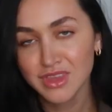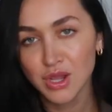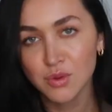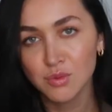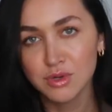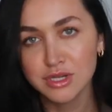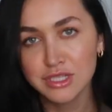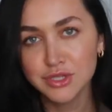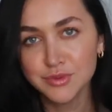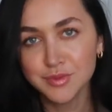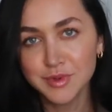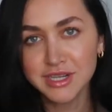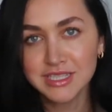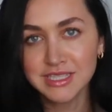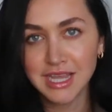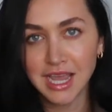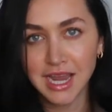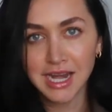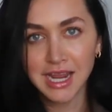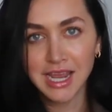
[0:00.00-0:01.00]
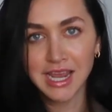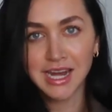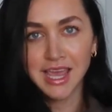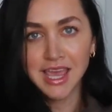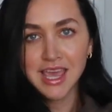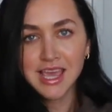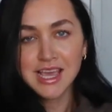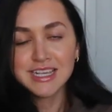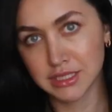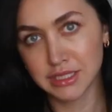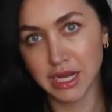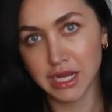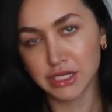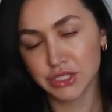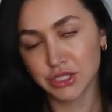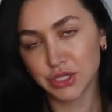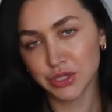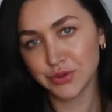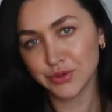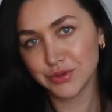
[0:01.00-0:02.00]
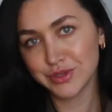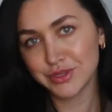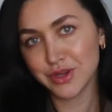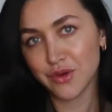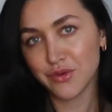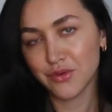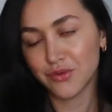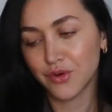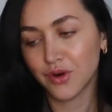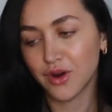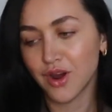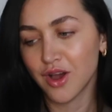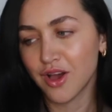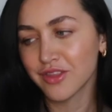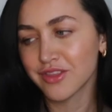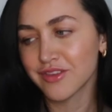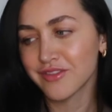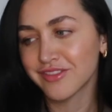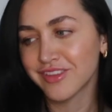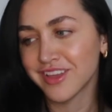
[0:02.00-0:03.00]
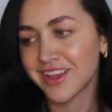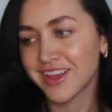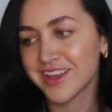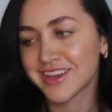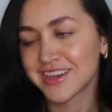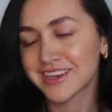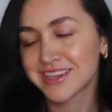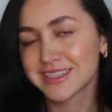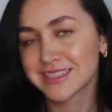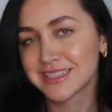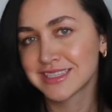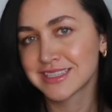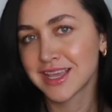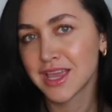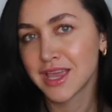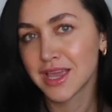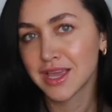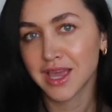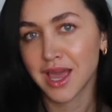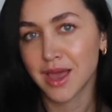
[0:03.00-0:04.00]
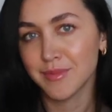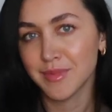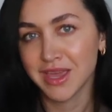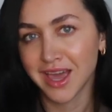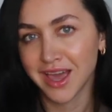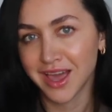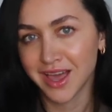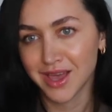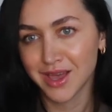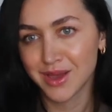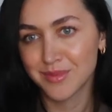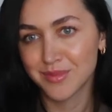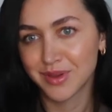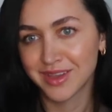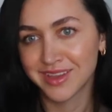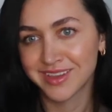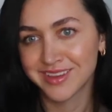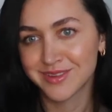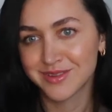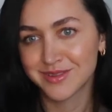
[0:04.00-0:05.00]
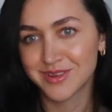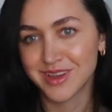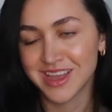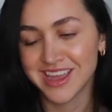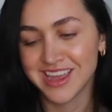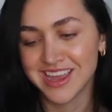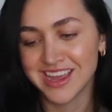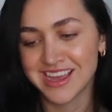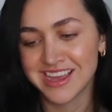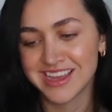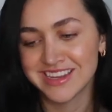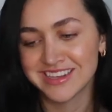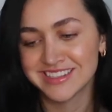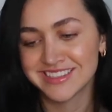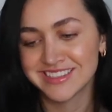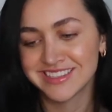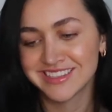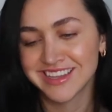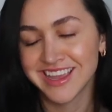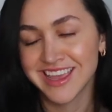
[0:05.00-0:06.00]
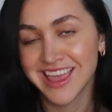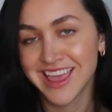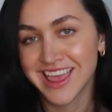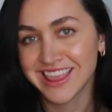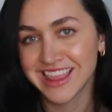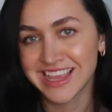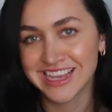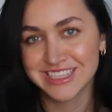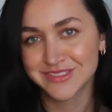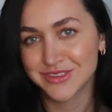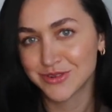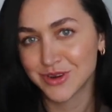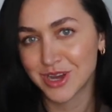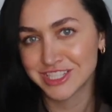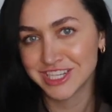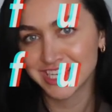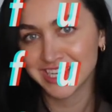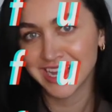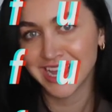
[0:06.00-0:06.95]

We're super excited. Stay tuned for all the vlogs coming up, and thanks for watching,